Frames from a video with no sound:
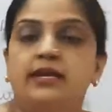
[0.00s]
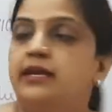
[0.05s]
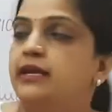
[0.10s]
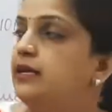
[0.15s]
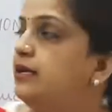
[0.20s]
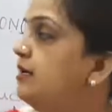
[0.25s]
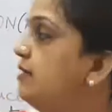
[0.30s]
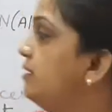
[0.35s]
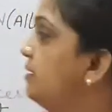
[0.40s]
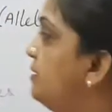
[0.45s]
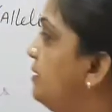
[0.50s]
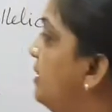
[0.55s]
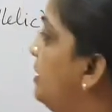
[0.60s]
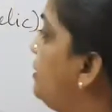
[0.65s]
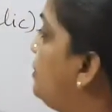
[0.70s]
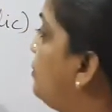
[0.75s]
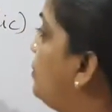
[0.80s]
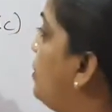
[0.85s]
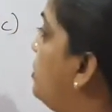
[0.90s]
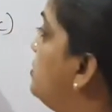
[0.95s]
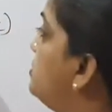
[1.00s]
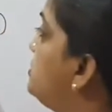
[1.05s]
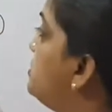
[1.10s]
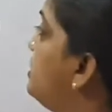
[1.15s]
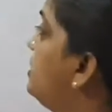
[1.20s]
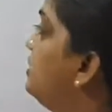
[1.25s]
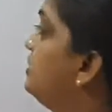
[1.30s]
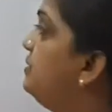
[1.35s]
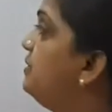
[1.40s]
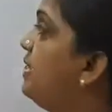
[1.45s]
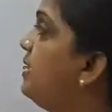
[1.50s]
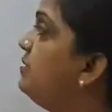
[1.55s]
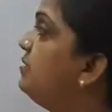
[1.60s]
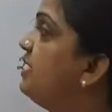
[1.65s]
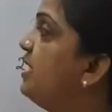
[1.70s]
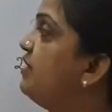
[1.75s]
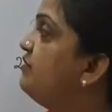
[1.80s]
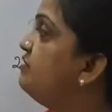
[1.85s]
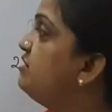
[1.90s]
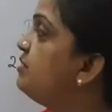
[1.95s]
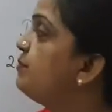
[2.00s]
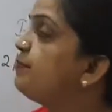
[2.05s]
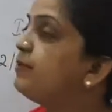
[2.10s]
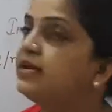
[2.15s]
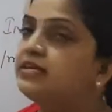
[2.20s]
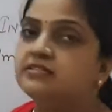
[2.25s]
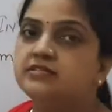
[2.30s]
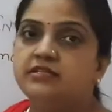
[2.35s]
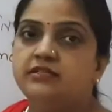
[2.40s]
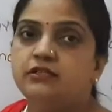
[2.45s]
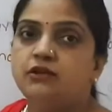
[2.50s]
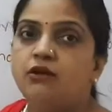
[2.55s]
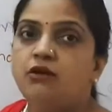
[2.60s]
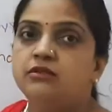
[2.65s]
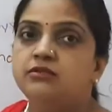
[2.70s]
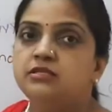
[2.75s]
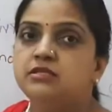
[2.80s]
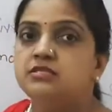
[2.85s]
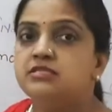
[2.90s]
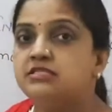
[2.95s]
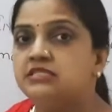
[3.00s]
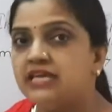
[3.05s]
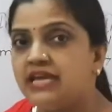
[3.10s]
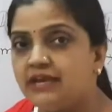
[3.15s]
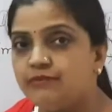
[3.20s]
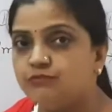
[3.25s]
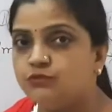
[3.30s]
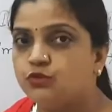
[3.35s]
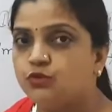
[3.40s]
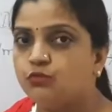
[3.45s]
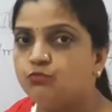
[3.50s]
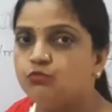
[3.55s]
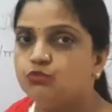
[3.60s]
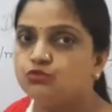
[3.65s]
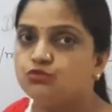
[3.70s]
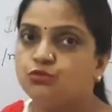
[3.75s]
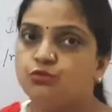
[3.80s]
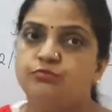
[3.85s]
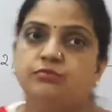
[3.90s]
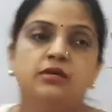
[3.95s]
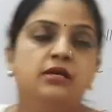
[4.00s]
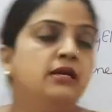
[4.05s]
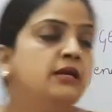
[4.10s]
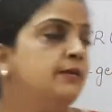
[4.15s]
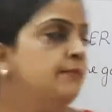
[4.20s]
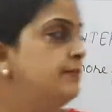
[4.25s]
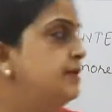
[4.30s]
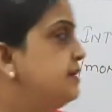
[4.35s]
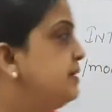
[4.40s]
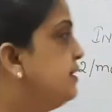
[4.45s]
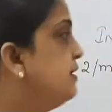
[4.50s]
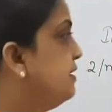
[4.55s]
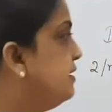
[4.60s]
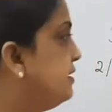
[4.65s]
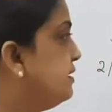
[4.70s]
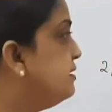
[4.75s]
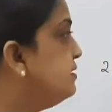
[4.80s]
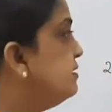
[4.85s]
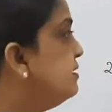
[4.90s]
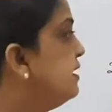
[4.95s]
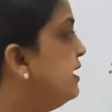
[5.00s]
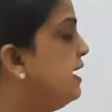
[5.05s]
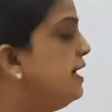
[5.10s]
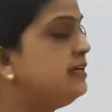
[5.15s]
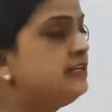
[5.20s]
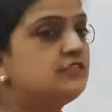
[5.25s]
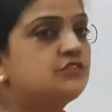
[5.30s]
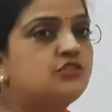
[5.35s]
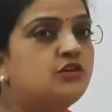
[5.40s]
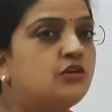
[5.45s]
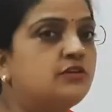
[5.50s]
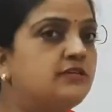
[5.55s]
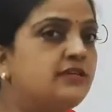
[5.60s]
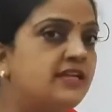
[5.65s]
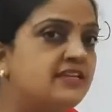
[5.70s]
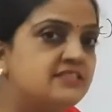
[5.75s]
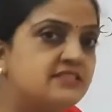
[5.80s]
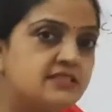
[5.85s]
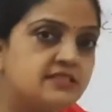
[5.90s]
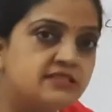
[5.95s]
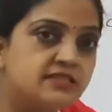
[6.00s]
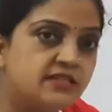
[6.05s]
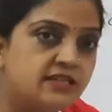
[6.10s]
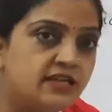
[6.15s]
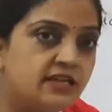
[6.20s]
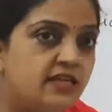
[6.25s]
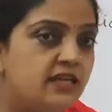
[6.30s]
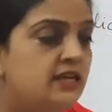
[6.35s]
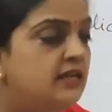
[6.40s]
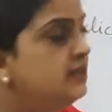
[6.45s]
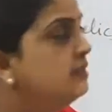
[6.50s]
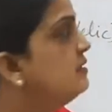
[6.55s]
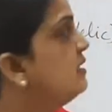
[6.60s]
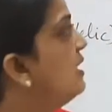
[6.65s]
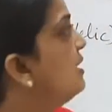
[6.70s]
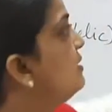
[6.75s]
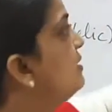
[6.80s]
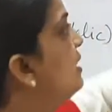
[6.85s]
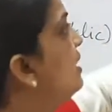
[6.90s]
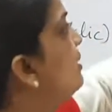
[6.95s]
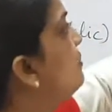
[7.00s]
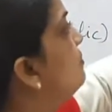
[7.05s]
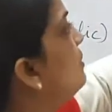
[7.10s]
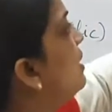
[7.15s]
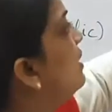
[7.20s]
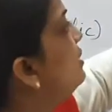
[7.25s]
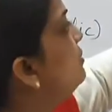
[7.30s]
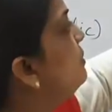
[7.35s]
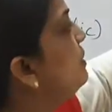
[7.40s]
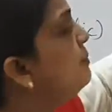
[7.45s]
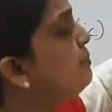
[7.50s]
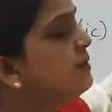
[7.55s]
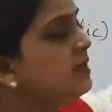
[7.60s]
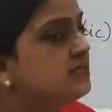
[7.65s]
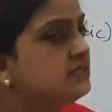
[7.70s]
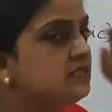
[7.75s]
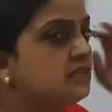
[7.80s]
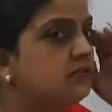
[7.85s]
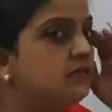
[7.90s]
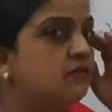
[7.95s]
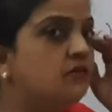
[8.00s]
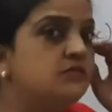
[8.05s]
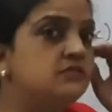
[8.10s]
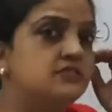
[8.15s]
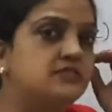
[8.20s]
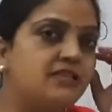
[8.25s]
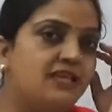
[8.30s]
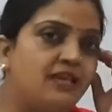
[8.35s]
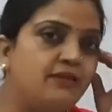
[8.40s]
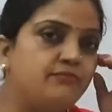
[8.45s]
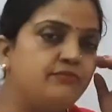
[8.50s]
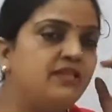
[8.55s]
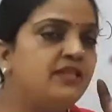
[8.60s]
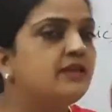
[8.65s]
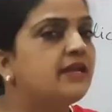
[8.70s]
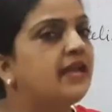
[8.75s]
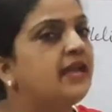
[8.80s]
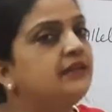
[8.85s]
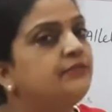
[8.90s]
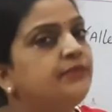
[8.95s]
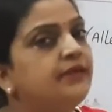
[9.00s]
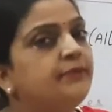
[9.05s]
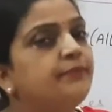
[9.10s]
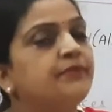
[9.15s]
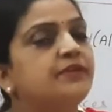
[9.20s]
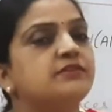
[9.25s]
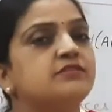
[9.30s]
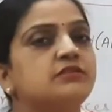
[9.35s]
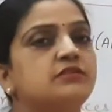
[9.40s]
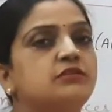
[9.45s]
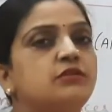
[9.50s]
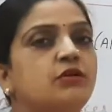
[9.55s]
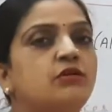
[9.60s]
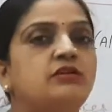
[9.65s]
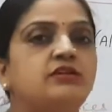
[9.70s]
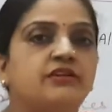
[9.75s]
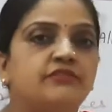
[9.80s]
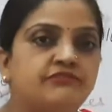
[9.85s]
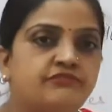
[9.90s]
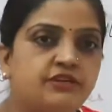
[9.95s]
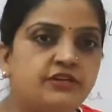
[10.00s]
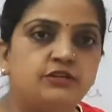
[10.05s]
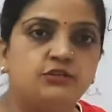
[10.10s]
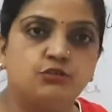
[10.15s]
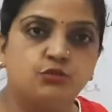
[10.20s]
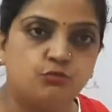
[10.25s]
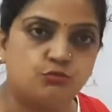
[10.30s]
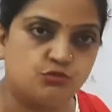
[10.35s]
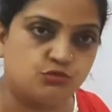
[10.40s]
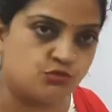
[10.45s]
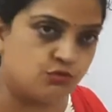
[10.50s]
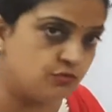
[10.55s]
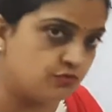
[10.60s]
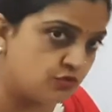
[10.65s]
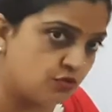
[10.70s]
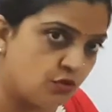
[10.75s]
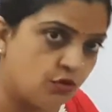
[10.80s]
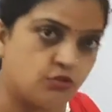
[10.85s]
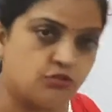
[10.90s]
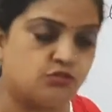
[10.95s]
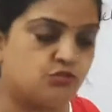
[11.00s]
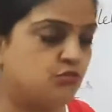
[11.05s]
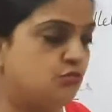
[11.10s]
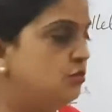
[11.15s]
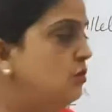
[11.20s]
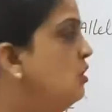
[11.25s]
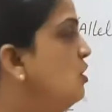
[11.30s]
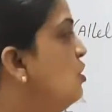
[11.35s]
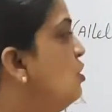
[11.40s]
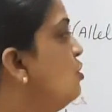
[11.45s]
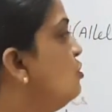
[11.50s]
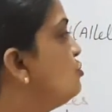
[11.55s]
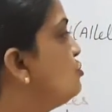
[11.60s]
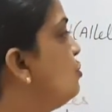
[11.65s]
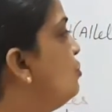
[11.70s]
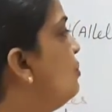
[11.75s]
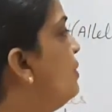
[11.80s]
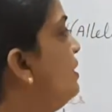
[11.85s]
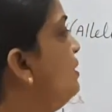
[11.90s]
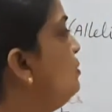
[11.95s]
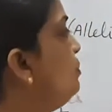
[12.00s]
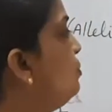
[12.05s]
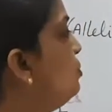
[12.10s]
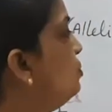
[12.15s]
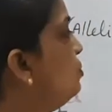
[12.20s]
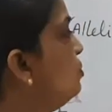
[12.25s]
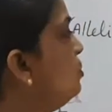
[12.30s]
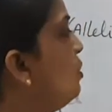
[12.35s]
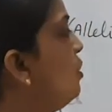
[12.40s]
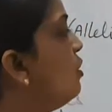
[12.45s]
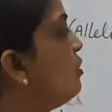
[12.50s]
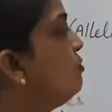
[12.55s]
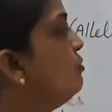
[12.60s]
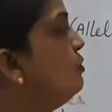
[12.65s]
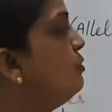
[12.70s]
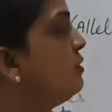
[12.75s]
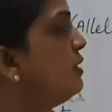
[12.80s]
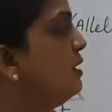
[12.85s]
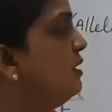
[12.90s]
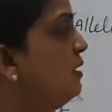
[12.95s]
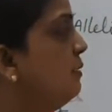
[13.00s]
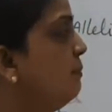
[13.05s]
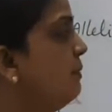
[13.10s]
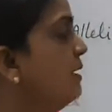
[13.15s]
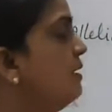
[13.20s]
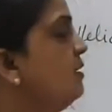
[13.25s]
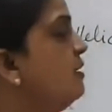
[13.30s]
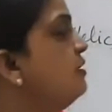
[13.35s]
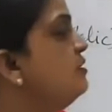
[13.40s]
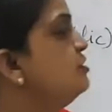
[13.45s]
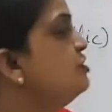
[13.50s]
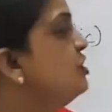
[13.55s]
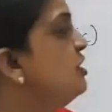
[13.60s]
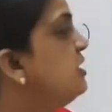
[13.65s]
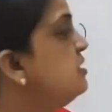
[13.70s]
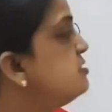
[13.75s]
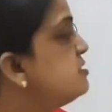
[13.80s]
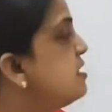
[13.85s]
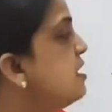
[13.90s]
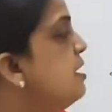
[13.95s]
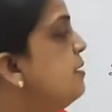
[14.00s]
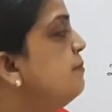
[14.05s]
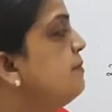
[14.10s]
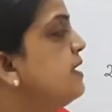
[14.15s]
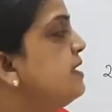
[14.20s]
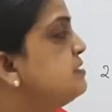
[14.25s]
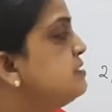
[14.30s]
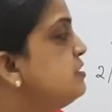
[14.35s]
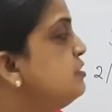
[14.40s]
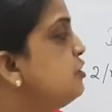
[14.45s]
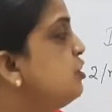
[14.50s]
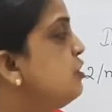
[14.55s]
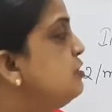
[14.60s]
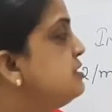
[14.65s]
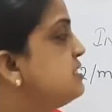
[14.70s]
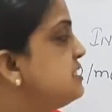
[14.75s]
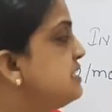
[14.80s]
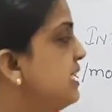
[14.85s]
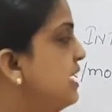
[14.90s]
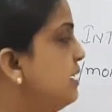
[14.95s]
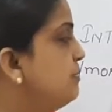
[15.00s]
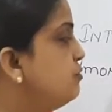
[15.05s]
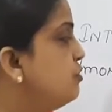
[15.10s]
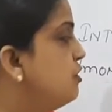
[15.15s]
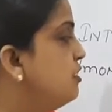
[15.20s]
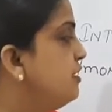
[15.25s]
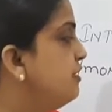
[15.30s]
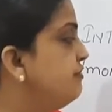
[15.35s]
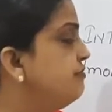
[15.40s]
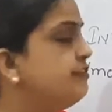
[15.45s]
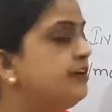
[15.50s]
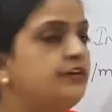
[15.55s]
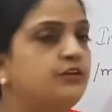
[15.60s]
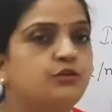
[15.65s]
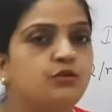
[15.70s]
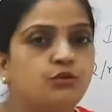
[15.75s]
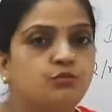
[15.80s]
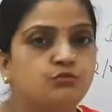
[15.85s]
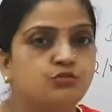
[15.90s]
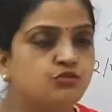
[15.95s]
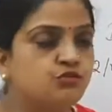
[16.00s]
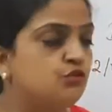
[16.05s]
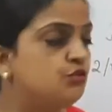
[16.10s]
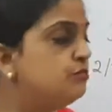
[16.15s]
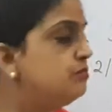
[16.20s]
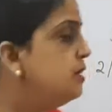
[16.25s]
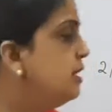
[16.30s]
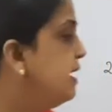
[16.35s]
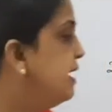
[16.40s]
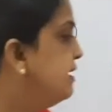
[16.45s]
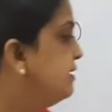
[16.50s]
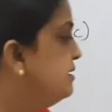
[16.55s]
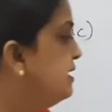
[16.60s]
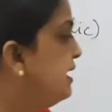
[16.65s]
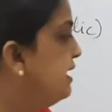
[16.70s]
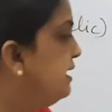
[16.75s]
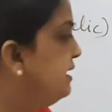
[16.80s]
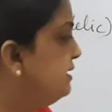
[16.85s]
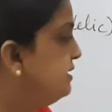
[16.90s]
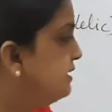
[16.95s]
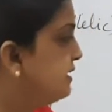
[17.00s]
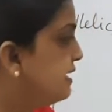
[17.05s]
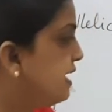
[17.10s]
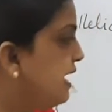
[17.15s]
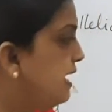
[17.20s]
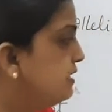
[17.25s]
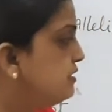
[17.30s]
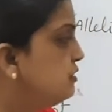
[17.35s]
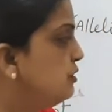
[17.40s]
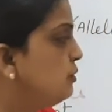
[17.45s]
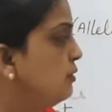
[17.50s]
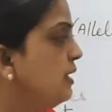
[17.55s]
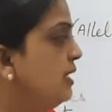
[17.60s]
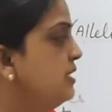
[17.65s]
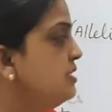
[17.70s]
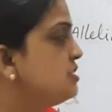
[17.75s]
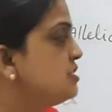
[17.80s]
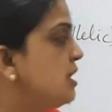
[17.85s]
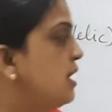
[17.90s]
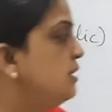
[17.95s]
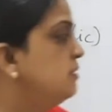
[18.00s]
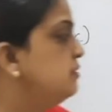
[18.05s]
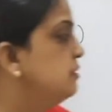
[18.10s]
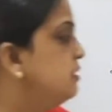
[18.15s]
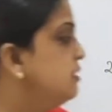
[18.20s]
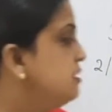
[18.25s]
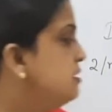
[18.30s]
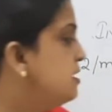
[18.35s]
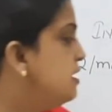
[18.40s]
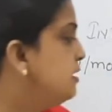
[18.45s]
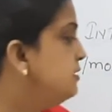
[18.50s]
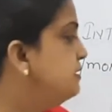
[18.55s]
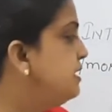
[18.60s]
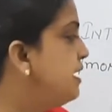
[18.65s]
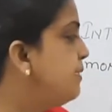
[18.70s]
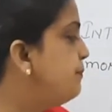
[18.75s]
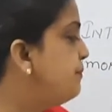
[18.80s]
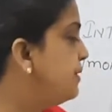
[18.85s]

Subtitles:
Here it was that they were present on the same chromosome, but here it is not necessary that they might be present on same. They can be present on different chromosomes also. So when 2 or more independent genes present on same or different chromosome, they interact to each other, they